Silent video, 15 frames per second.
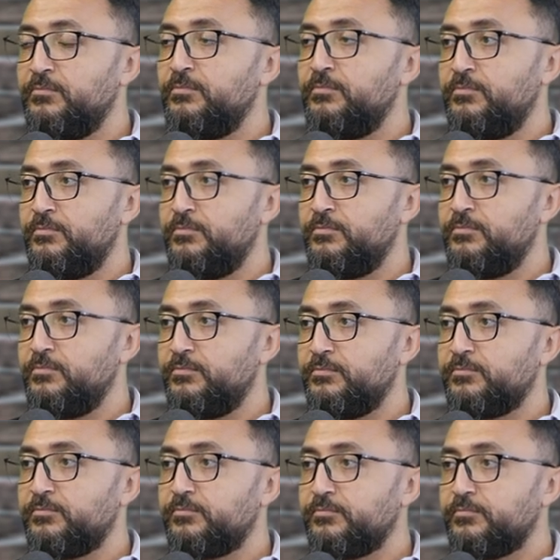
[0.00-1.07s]

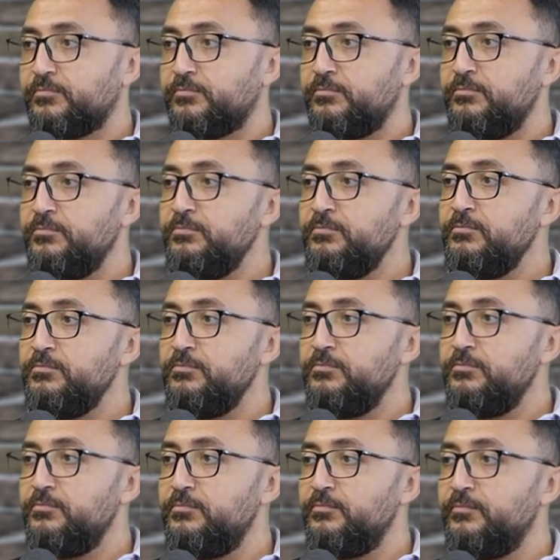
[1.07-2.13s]

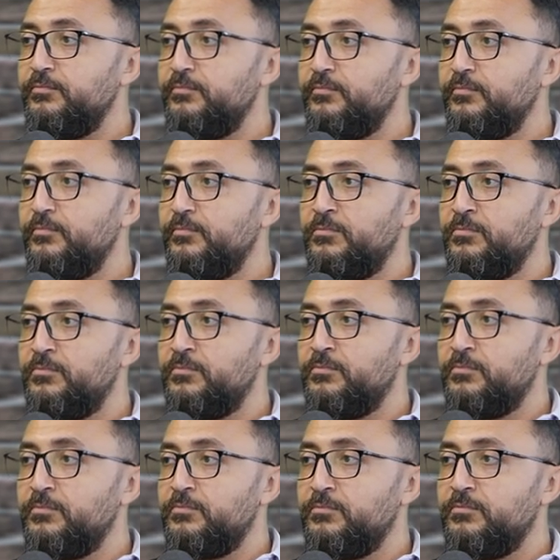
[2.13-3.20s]

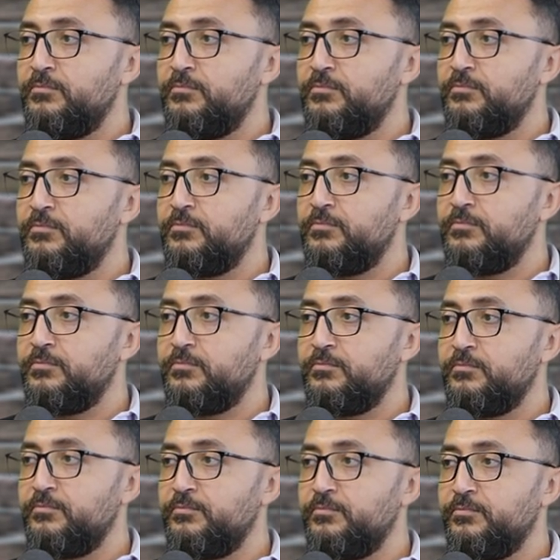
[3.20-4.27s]

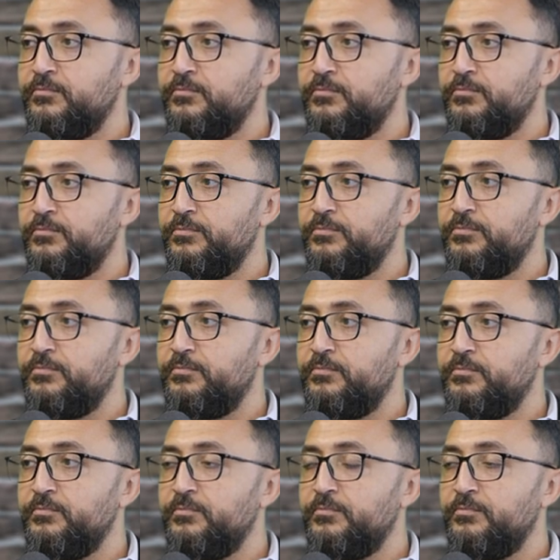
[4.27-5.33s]

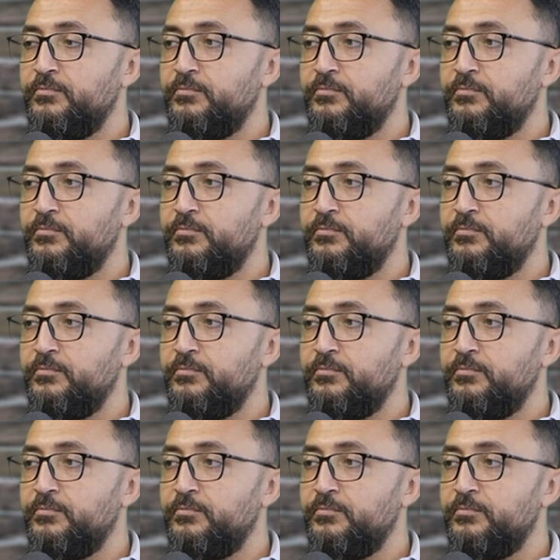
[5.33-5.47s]
[no speech]